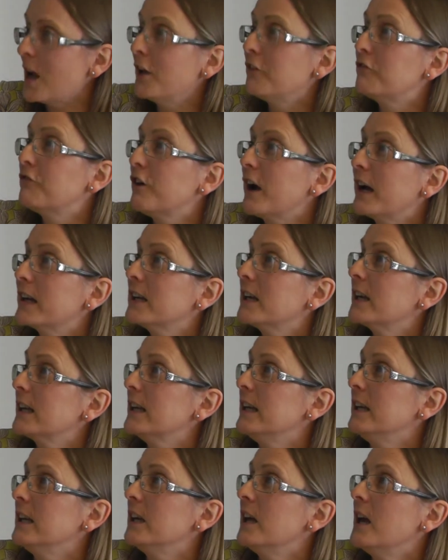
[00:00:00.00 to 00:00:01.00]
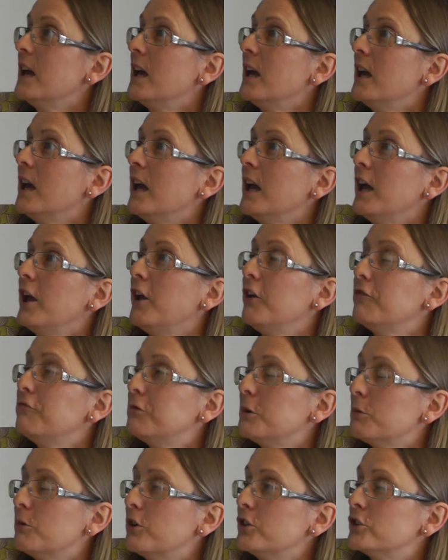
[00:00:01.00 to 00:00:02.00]
And finally,
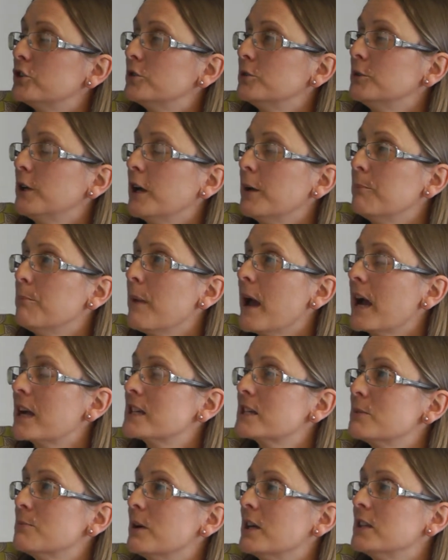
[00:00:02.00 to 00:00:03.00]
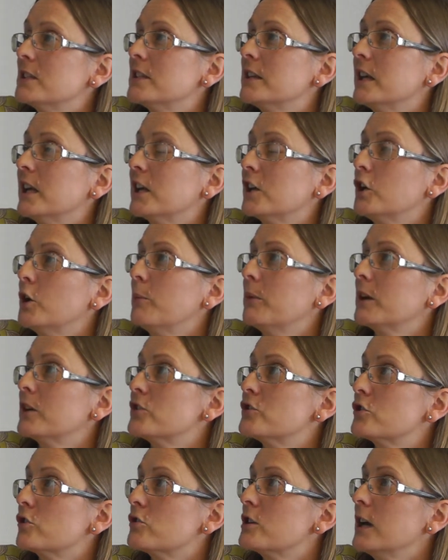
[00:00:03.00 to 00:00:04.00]
if we want to maximize the
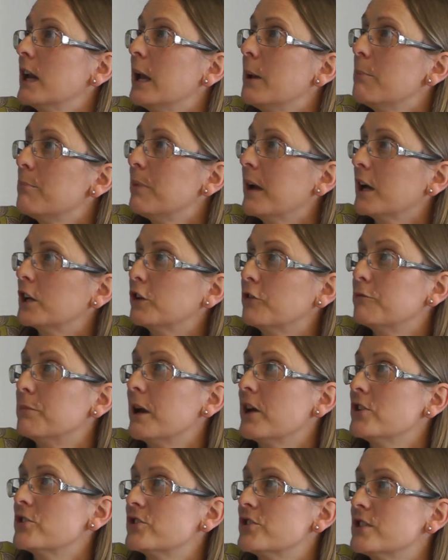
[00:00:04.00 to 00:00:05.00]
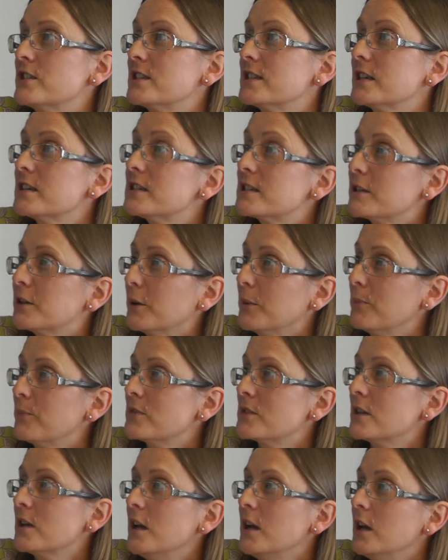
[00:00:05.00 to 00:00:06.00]
economic and social impact of pension
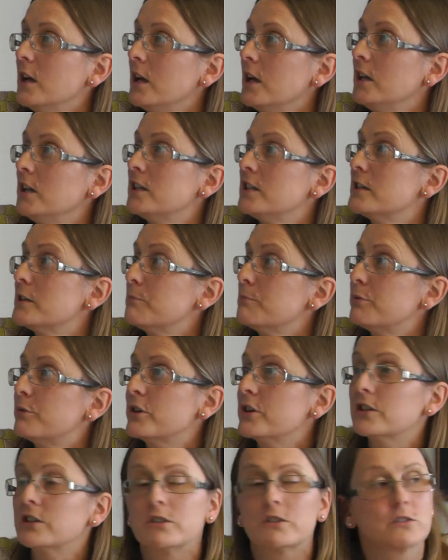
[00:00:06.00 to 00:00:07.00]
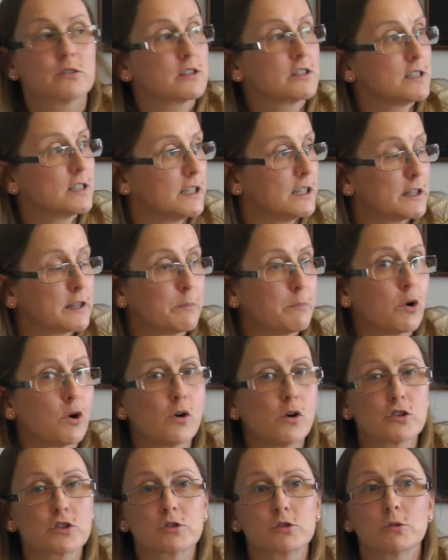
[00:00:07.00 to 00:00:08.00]
systems, it is important to see
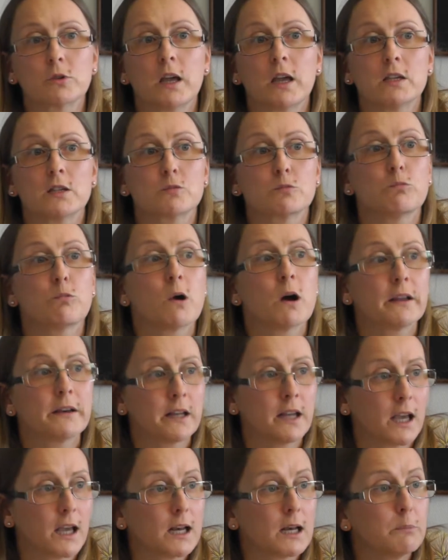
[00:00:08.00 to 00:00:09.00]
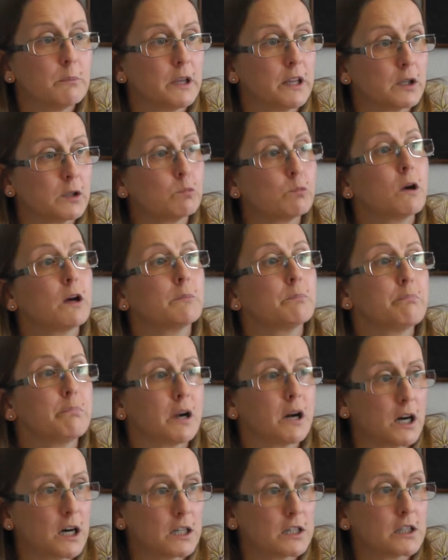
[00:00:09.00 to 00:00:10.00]
them also as one element, one
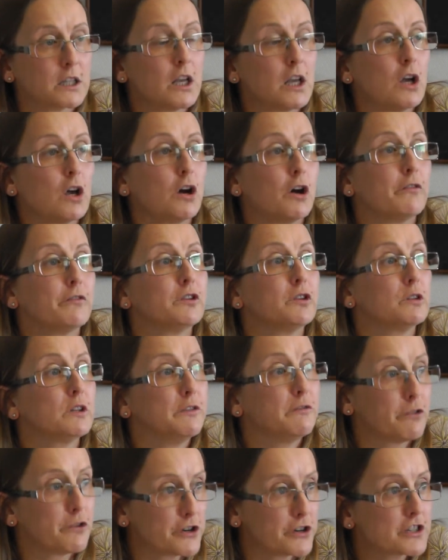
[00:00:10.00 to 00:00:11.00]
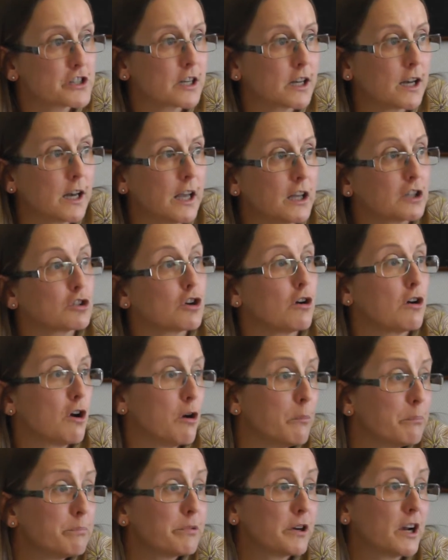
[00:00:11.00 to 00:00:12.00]
part of universal and
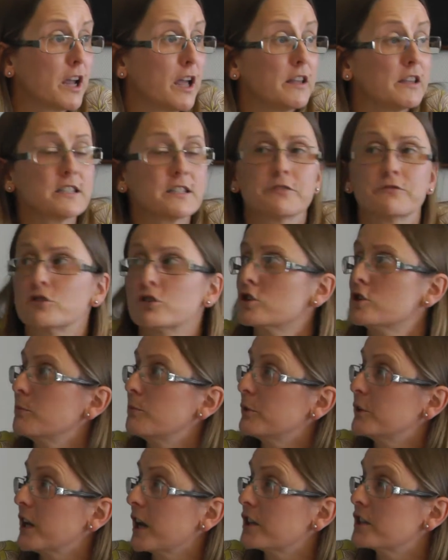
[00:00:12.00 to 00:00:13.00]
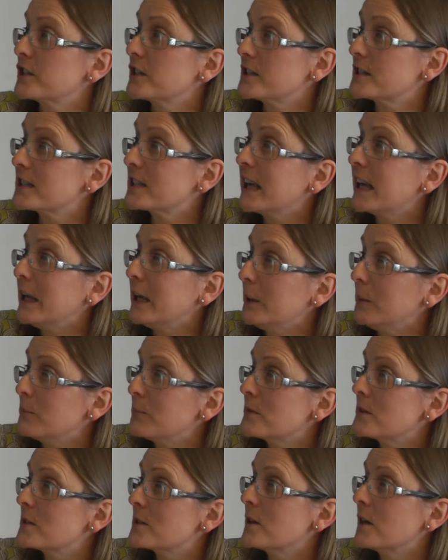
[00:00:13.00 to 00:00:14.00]
comprehensive social protection
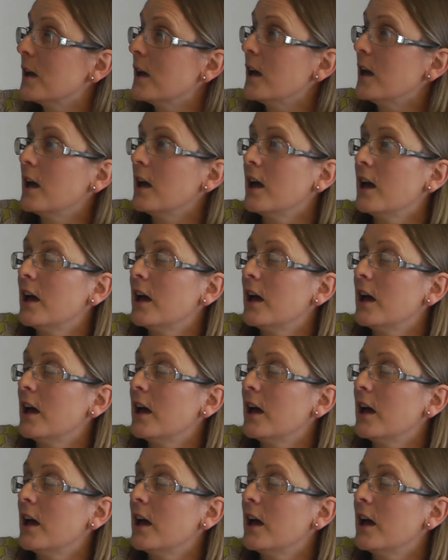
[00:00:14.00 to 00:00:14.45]
schemes.